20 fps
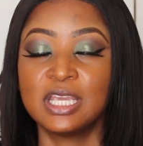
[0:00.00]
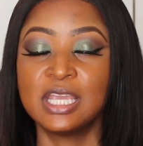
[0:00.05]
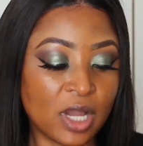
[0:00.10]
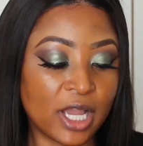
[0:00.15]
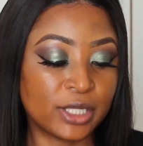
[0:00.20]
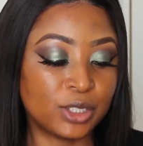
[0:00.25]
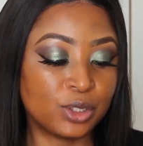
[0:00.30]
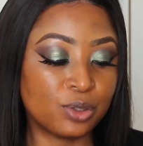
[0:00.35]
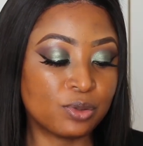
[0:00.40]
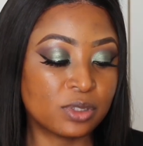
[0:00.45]

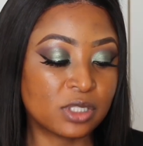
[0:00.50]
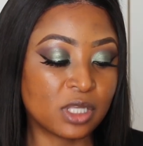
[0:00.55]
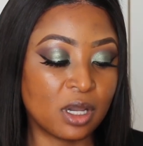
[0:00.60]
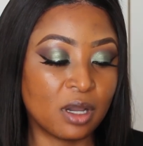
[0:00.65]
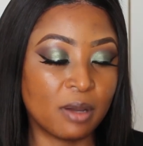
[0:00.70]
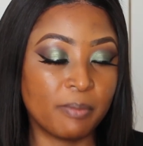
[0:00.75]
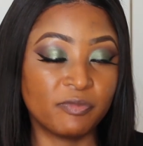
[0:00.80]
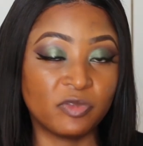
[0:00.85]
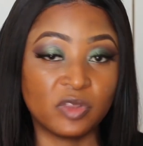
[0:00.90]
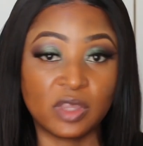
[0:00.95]
I use
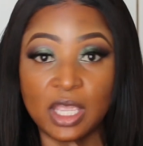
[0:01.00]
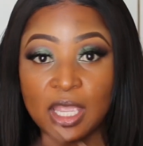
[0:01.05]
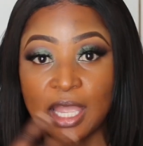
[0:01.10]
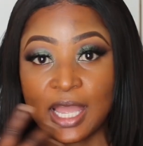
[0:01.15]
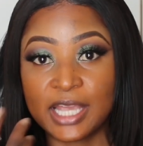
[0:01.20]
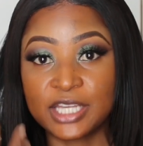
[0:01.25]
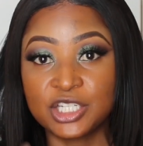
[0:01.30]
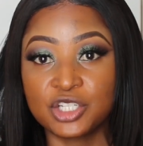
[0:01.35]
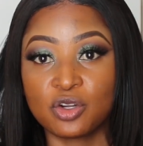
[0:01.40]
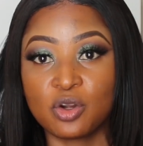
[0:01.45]

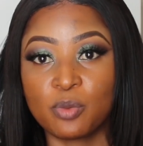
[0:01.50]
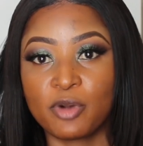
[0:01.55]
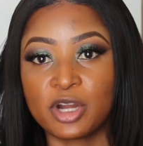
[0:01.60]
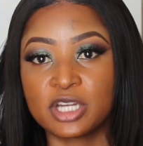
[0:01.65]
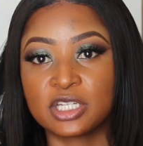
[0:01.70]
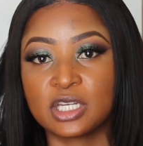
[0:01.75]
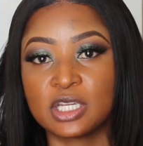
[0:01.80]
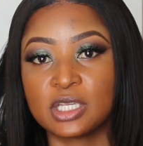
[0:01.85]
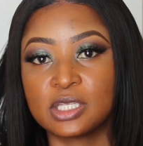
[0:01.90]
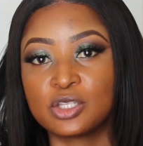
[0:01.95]
the eyeshadow
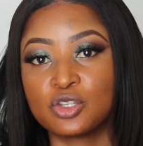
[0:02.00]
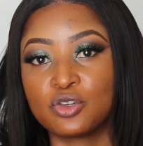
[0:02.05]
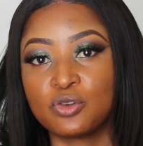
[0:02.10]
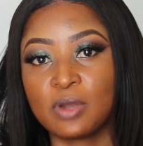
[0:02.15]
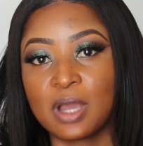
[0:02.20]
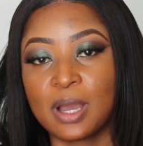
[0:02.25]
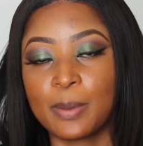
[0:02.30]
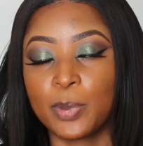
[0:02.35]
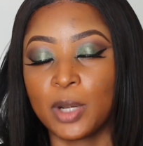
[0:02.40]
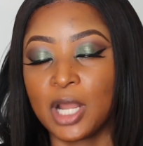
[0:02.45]
brushes
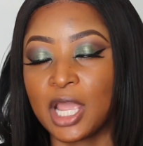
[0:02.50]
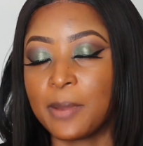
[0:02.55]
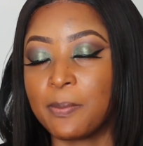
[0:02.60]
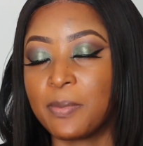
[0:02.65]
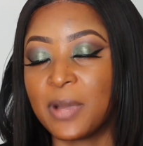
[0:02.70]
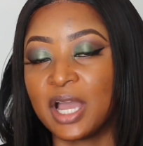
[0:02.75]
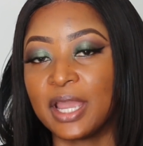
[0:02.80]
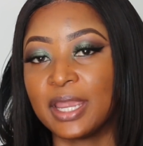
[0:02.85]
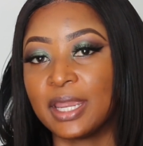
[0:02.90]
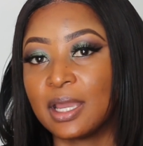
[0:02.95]
to apply
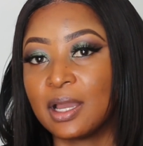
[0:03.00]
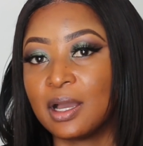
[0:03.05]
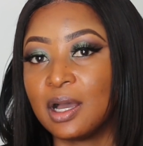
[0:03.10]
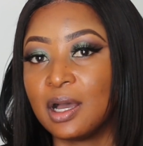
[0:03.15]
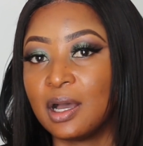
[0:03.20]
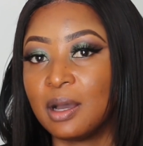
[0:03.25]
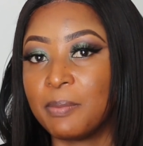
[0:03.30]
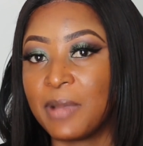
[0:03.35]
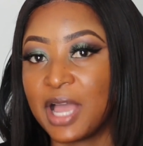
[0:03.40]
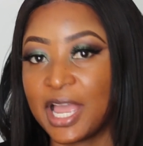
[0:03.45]
my
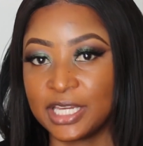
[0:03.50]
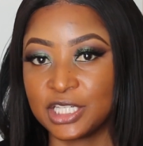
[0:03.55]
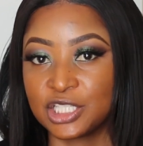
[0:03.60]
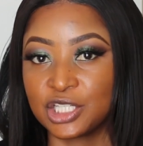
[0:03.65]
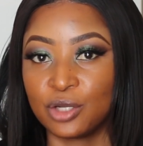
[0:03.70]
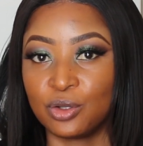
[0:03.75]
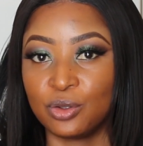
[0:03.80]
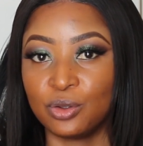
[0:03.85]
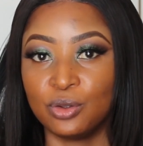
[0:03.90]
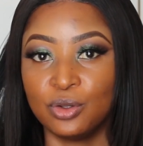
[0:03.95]

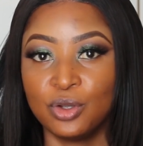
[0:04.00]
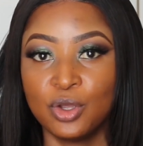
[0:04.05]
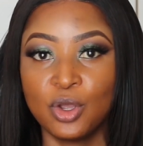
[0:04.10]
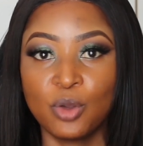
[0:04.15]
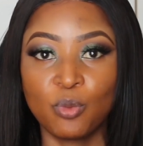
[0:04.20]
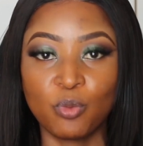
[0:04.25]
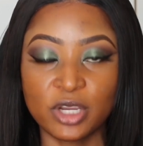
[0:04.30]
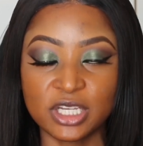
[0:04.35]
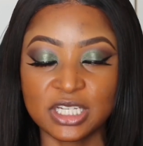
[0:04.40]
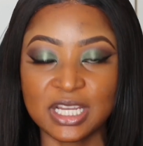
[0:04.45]
eyeshadow,
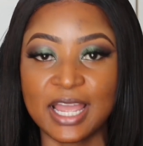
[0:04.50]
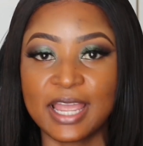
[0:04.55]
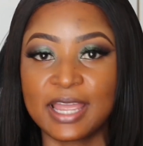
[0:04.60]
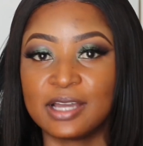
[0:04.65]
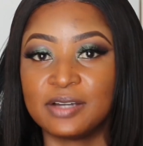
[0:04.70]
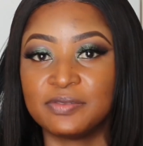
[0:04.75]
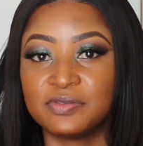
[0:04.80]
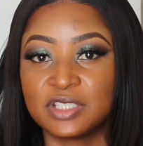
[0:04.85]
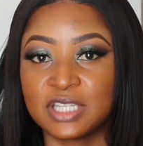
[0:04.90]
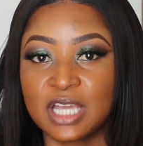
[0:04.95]
which I
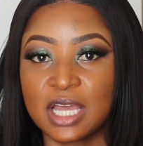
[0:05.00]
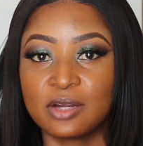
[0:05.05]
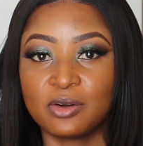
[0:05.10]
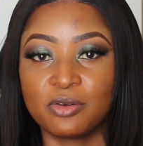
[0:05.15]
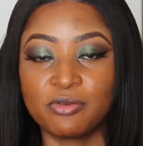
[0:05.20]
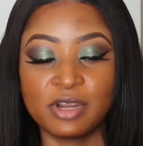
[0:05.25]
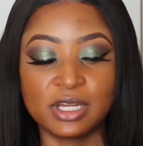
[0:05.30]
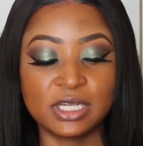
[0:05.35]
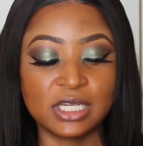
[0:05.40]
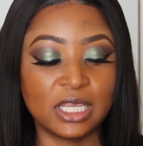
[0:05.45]
have done
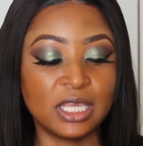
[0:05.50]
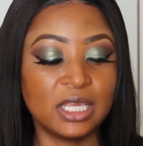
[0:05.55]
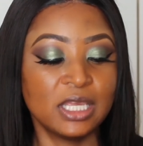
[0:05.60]
already.